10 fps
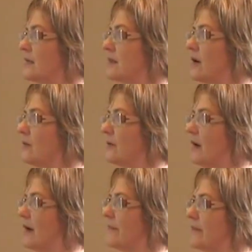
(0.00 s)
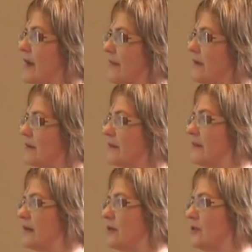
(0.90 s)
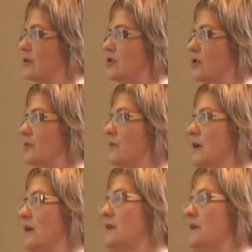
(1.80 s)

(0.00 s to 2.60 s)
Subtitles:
So the other thing you can do